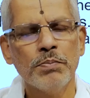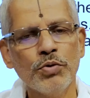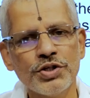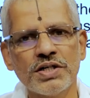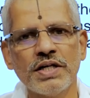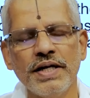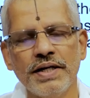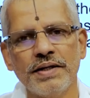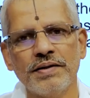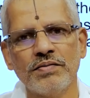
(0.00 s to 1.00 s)

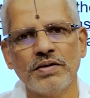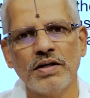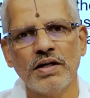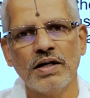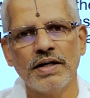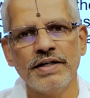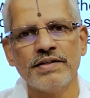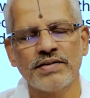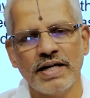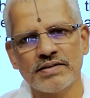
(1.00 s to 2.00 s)
Mushti in
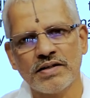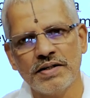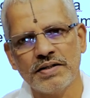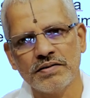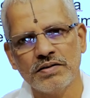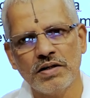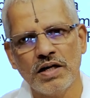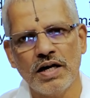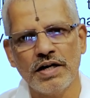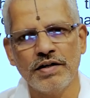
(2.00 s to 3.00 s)
Sanskrit,
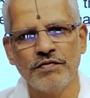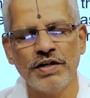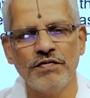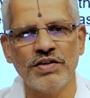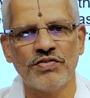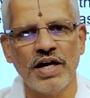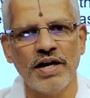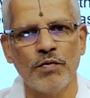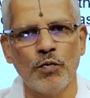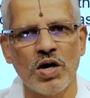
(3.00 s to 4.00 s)
when we
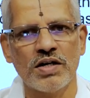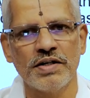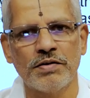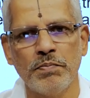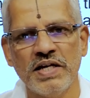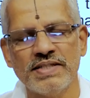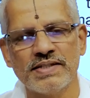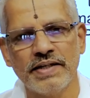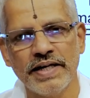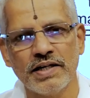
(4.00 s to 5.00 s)
say what it means
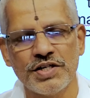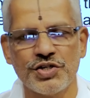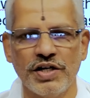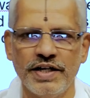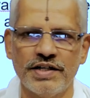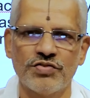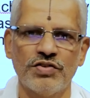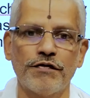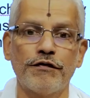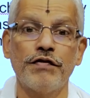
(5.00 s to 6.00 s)
in English, it is
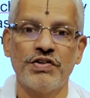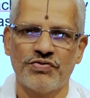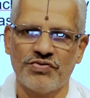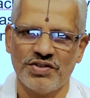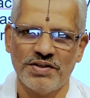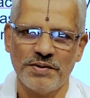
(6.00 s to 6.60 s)
the fist.